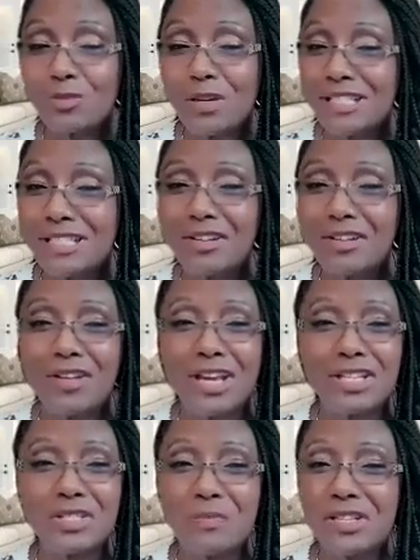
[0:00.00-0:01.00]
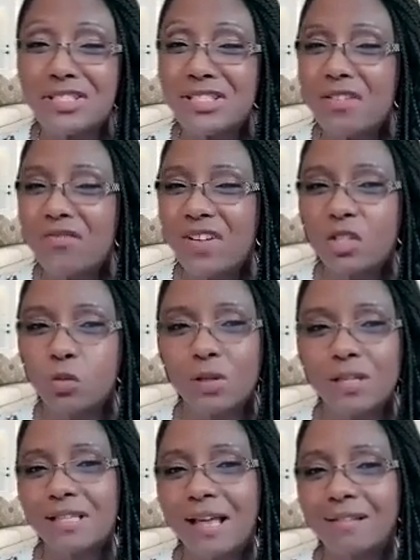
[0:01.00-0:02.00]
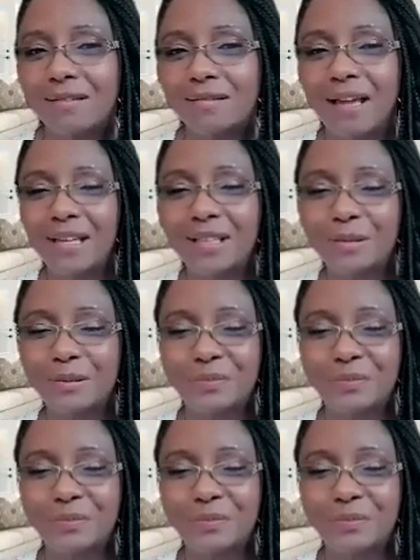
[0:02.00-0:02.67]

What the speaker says: weeks in advance, months in advance? What does that look like?